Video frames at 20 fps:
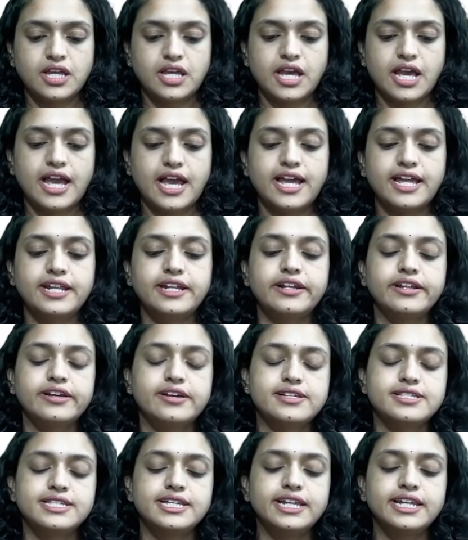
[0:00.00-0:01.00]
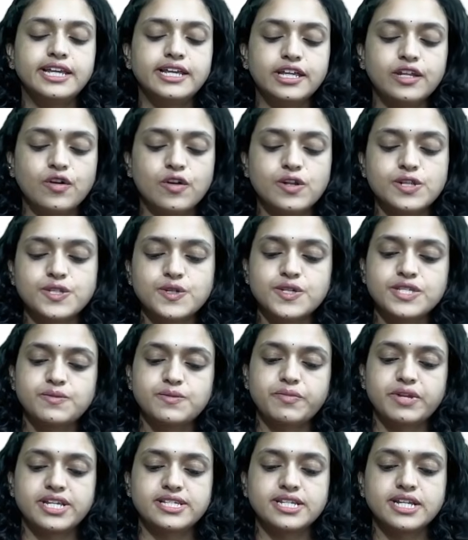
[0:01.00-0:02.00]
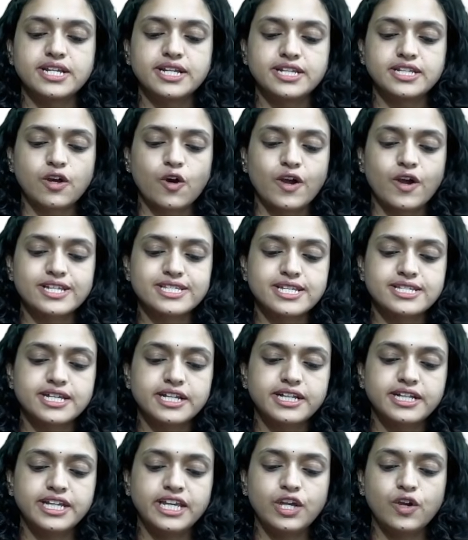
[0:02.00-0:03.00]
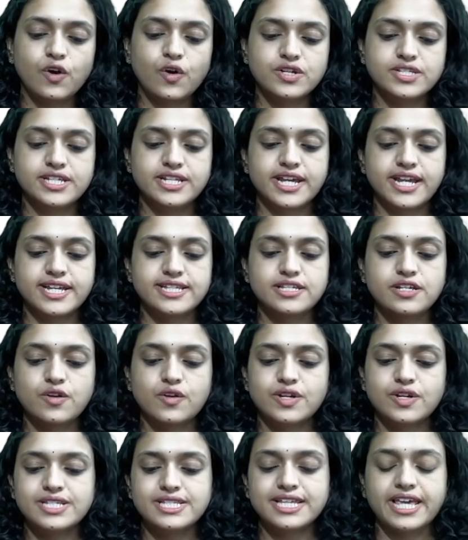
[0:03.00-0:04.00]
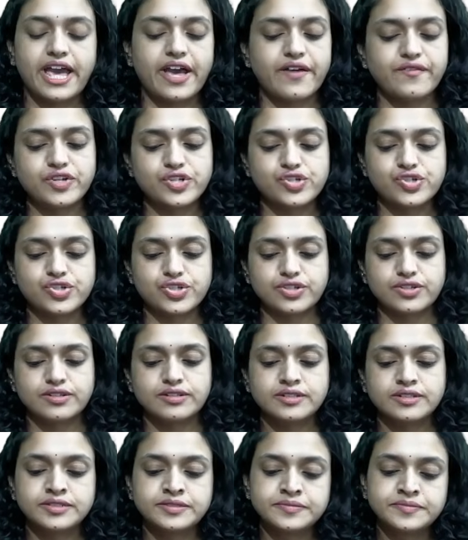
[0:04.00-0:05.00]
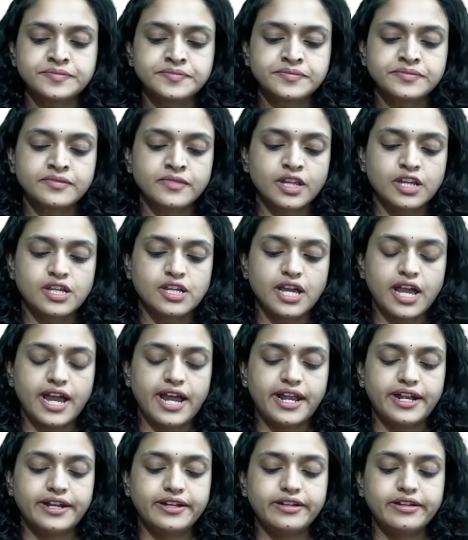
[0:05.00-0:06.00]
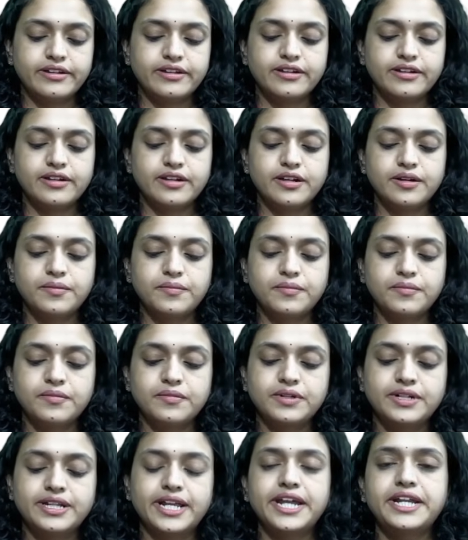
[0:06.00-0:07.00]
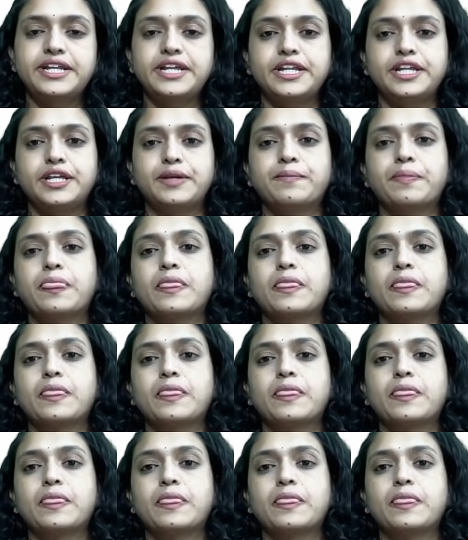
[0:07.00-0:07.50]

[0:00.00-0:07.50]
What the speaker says: And silicon also is present. It acts as a deoxidizer or a scavenger. And titanium.